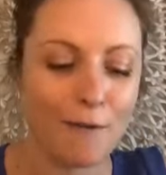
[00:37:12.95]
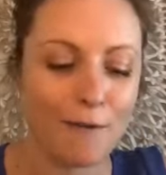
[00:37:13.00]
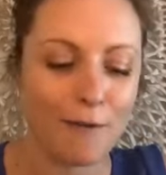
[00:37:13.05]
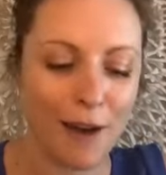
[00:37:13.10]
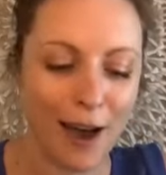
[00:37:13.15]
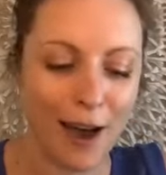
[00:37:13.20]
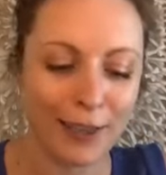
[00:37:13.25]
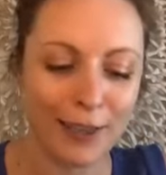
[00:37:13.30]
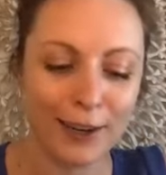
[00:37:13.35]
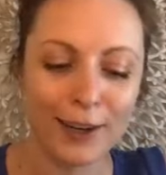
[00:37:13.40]

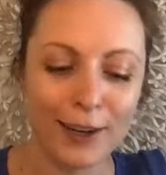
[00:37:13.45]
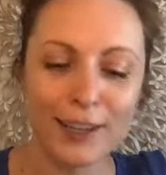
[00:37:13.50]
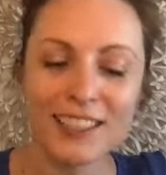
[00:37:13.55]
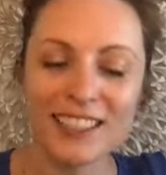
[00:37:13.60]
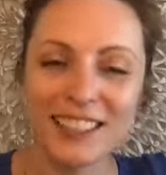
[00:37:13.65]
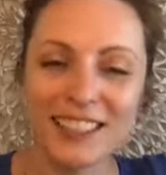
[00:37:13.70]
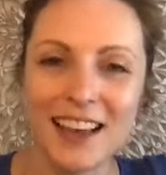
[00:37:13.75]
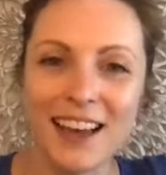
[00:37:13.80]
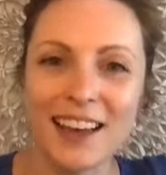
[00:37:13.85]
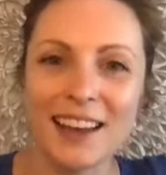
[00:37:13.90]
Father,
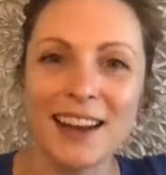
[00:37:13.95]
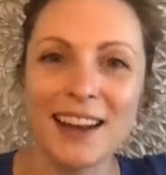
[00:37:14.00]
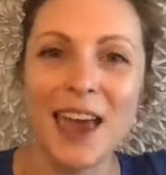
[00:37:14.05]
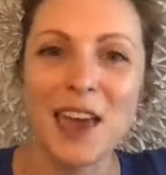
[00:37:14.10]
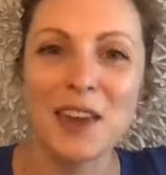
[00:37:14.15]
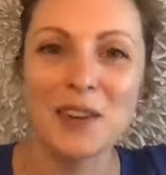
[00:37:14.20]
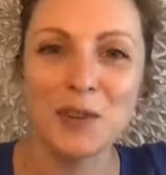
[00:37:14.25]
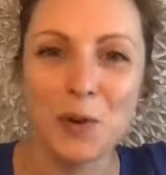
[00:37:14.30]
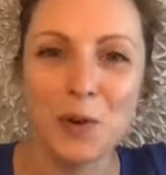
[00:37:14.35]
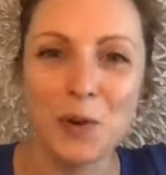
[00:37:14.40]
Son,
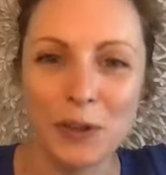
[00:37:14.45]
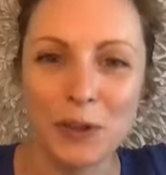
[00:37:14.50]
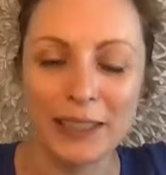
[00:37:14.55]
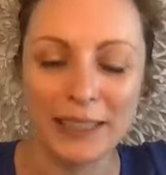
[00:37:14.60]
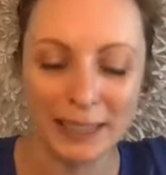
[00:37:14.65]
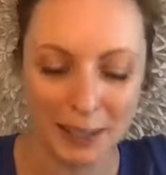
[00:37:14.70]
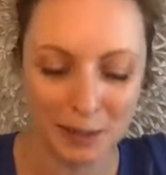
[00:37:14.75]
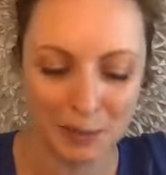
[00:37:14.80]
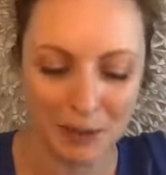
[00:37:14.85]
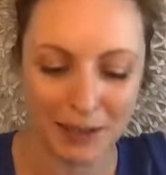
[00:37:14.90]
and
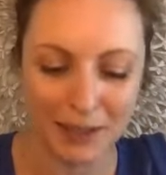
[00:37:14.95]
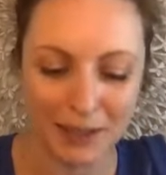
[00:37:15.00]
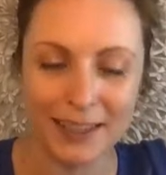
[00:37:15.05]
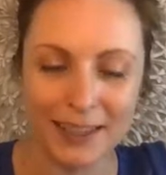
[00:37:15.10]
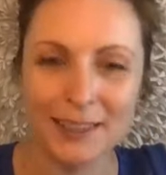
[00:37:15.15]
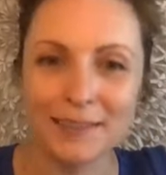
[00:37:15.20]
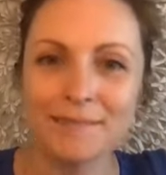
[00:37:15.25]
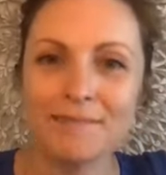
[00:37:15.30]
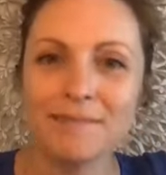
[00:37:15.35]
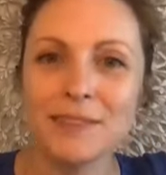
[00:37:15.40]
Holy
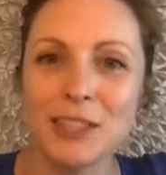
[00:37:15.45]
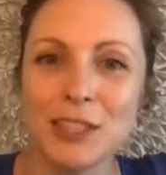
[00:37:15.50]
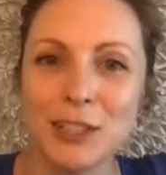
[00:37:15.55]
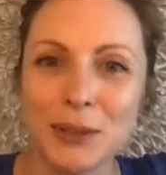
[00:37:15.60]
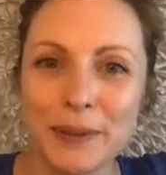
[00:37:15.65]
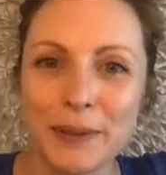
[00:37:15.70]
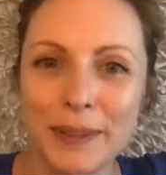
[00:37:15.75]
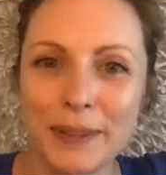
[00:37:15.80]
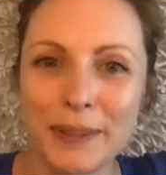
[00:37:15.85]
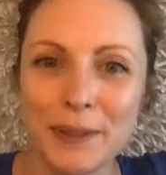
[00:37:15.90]
Spirit?
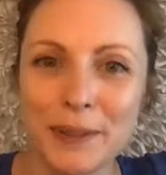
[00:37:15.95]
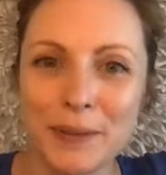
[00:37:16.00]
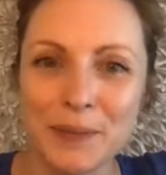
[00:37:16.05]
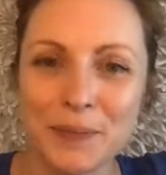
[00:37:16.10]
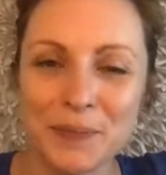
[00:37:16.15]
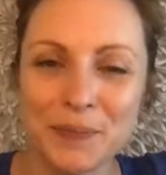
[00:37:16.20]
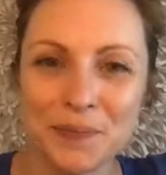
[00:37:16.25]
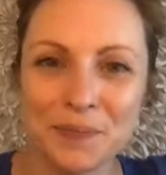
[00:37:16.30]
Do you?